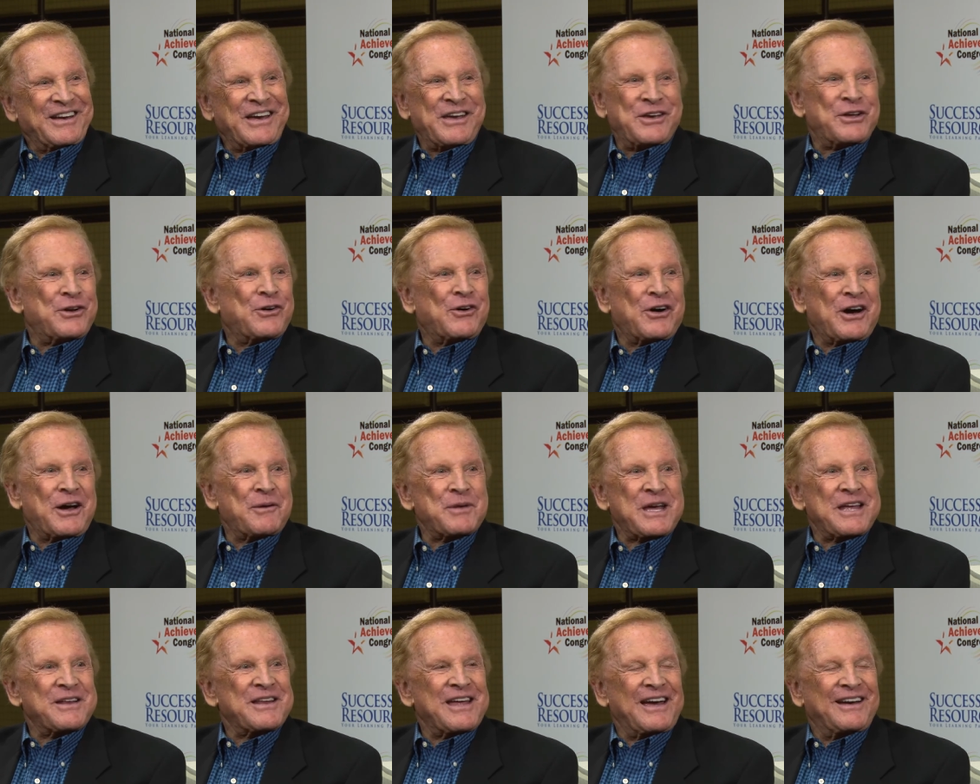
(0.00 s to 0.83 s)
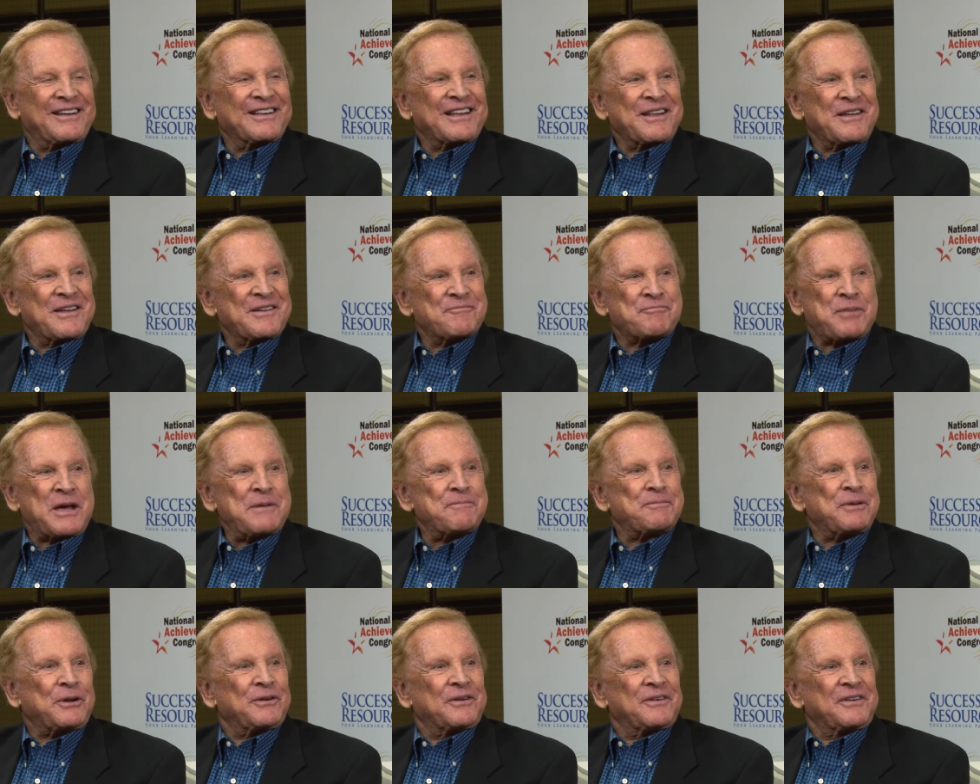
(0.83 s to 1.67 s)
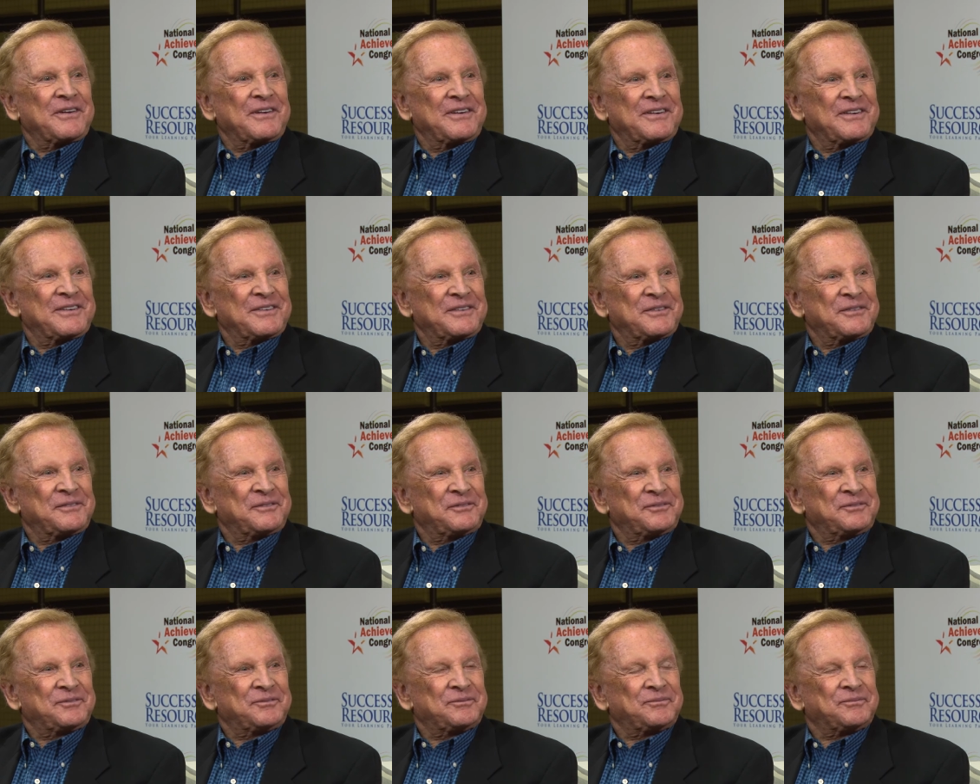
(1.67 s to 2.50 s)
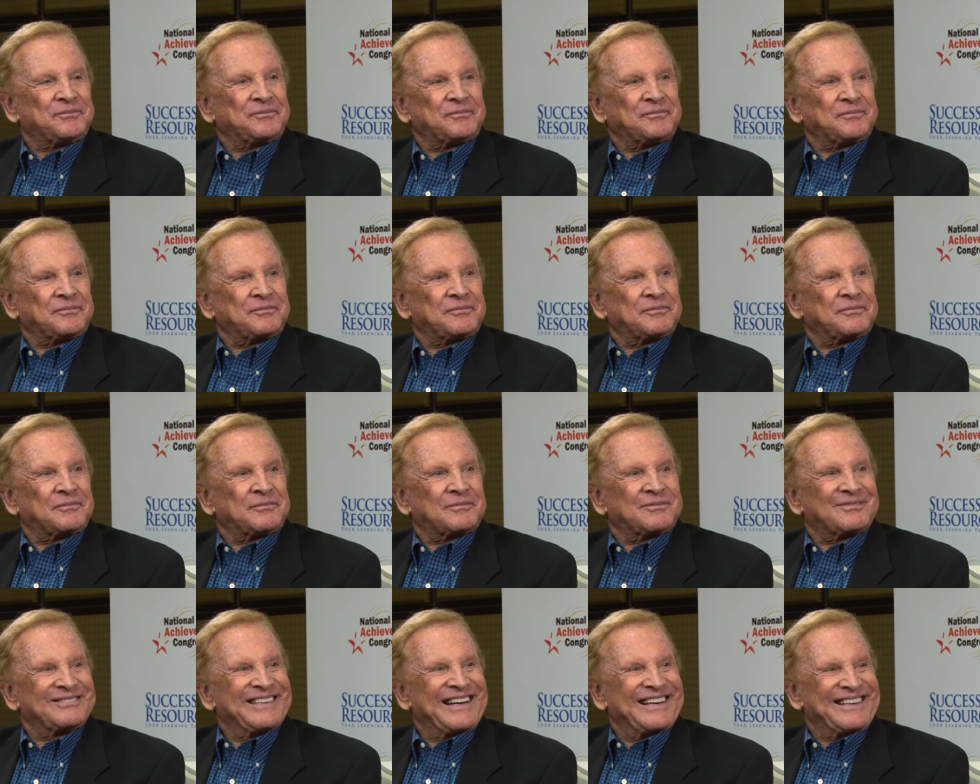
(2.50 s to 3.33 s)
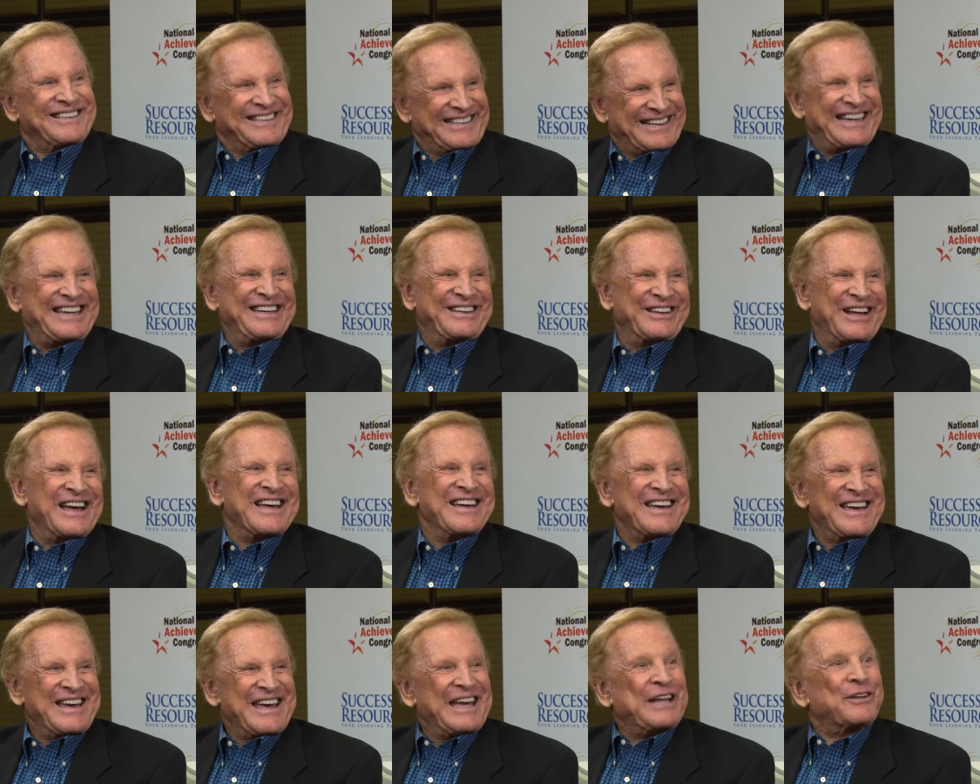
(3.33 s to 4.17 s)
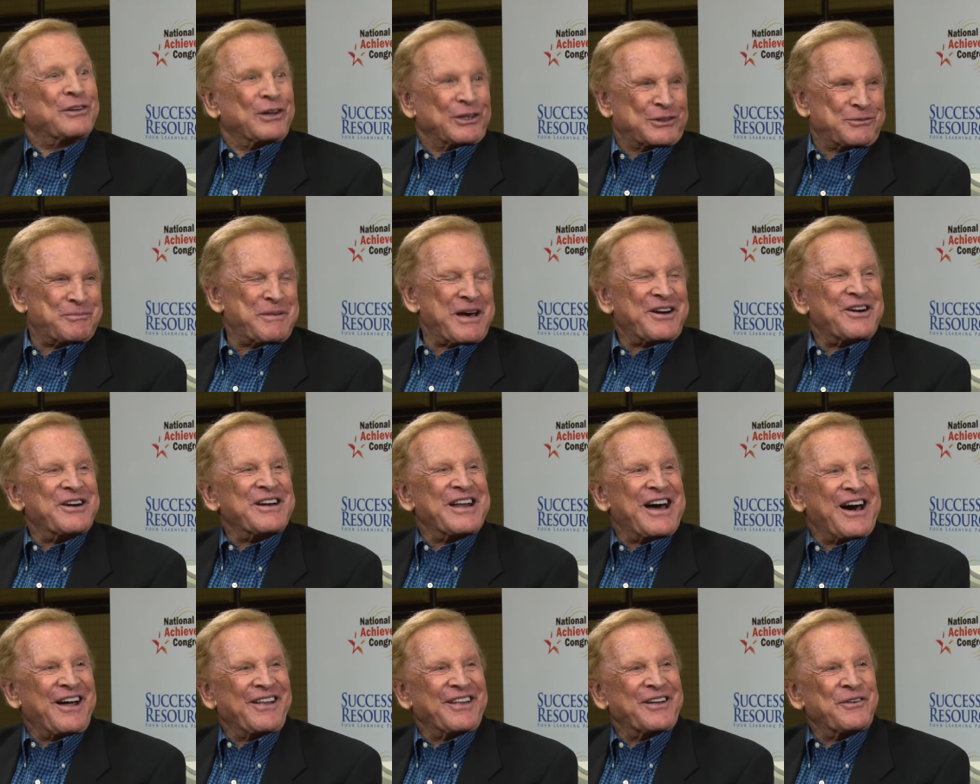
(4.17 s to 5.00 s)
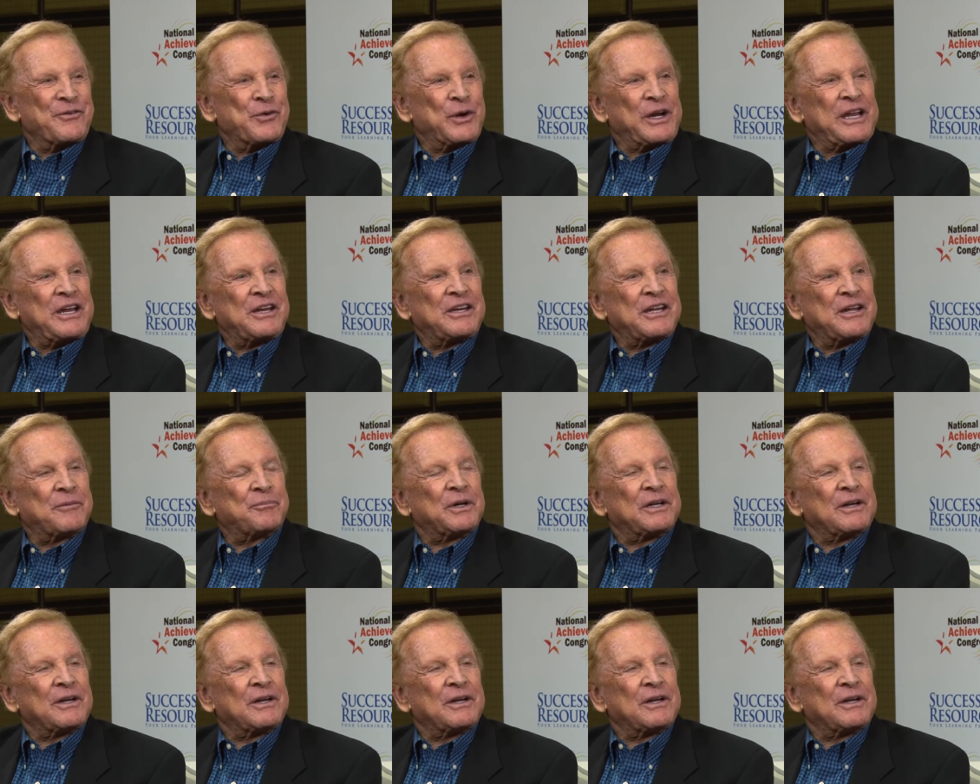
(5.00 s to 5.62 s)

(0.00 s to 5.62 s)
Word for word: You know, That's I mean, uh, he probably look bet he probably looks better now, though. Yeah, he looks better now than when he did.